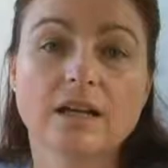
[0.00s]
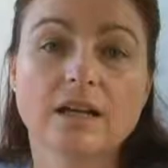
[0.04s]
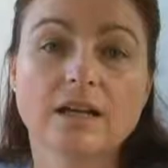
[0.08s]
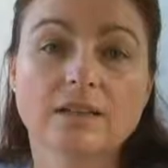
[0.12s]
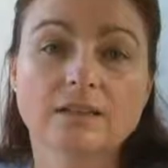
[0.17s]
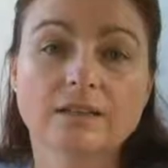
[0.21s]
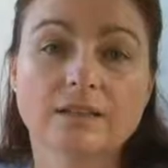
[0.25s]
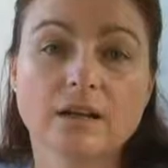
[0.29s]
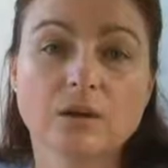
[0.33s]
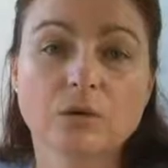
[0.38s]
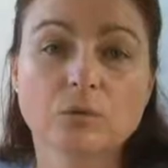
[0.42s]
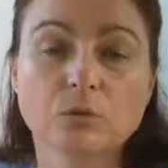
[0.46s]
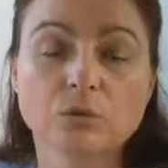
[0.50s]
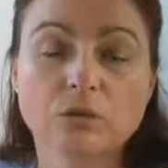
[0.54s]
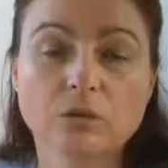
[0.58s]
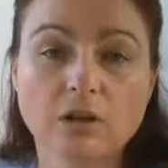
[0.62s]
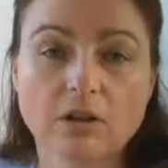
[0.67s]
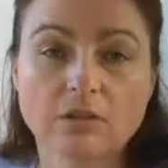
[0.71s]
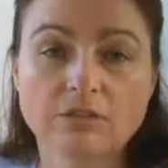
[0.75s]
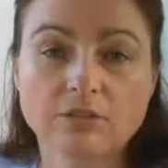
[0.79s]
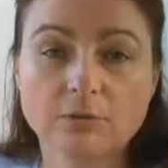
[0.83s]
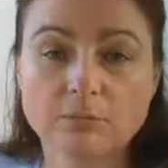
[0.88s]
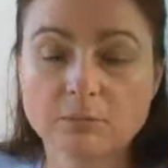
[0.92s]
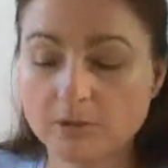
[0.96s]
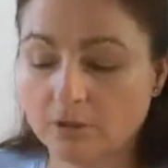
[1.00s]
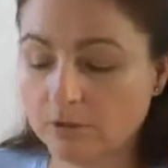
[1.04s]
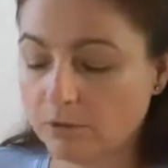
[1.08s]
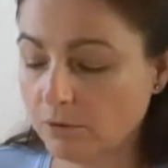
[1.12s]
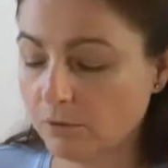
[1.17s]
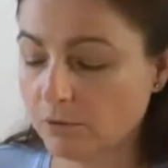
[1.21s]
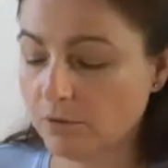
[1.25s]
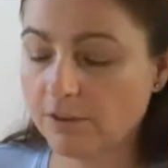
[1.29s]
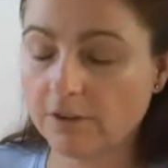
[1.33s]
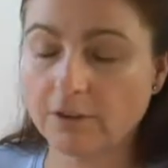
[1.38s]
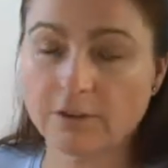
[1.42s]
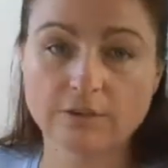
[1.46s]
Now, we're all familiar
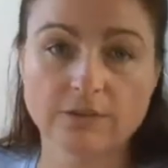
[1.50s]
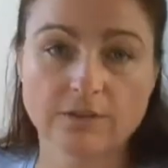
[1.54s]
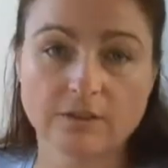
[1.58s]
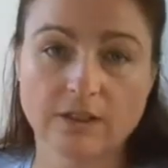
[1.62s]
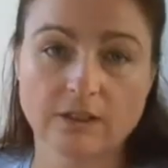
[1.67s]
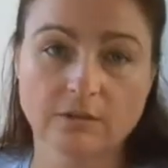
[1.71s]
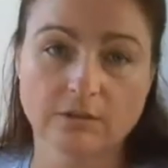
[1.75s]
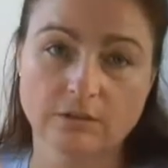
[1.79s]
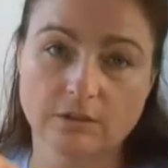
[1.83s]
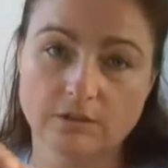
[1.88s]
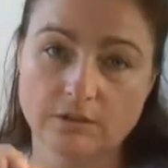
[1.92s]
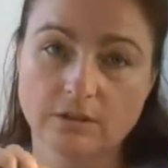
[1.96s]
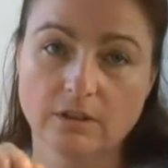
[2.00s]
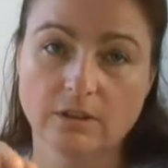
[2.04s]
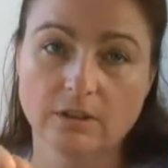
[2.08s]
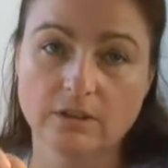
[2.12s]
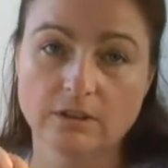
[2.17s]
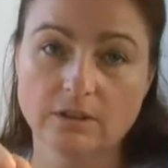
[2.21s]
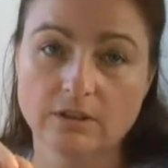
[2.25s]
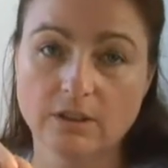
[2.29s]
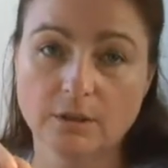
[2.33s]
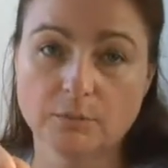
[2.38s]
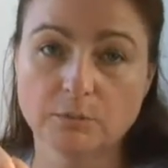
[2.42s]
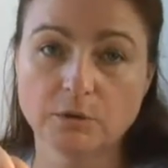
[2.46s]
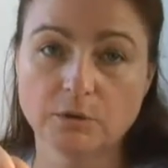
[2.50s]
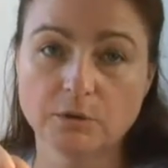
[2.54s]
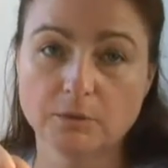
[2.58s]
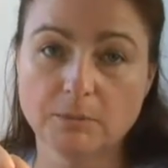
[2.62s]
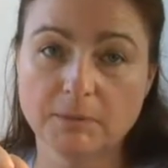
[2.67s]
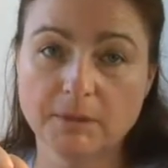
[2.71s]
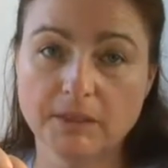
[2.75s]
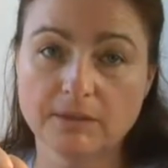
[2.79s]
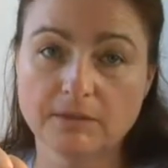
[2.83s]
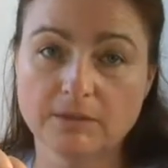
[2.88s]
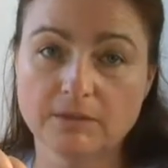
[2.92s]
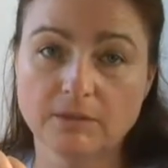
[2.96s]
with our standard number 2
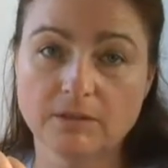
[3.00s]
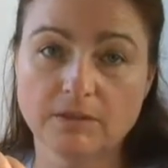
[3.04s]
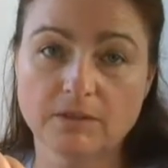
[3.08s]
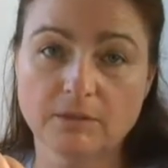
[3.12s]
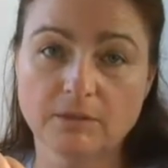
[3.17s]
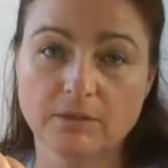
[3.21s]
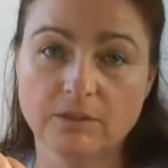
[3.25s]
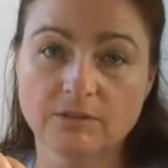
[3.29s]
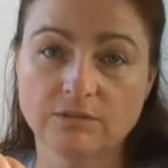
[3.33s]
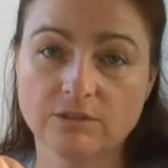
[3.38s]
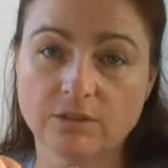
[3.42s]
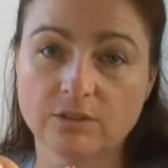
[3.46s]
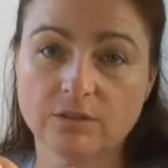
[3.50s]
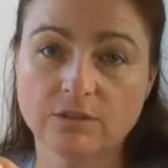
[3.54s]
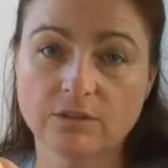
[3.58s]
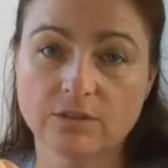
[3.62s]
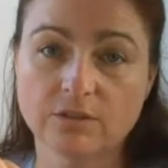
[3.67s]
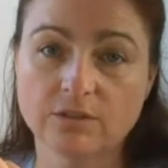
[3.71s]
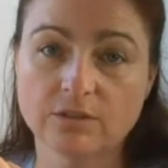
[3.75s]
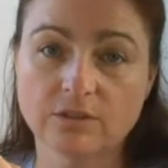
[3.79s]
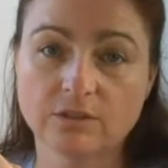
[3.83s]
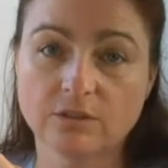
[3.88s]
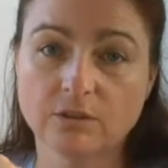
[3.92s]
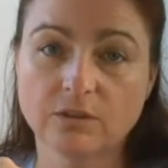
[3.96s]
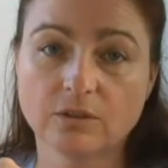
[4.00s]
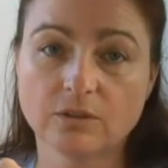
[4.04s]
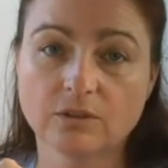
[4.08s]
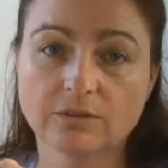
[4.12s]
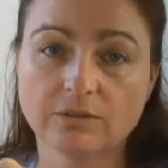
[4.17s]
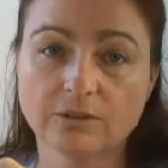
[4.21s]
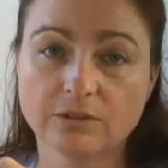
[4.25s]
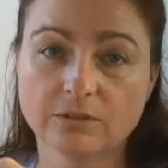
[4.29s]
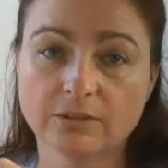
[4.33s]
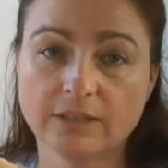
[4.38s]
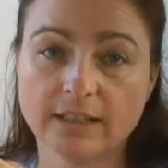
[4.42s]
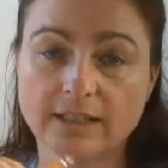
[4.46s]
pencil that we've used in school
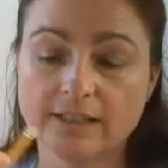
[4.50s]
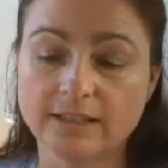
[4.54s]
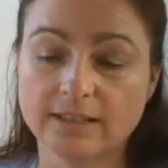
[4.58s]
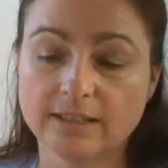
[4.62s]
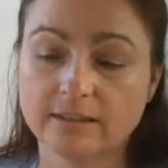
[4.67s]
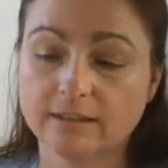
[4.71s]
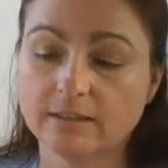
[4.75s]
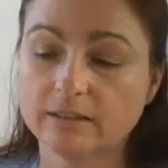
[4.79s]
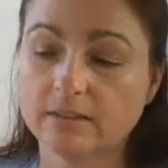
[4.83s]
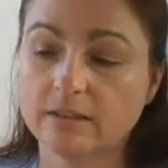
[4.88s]
for writing.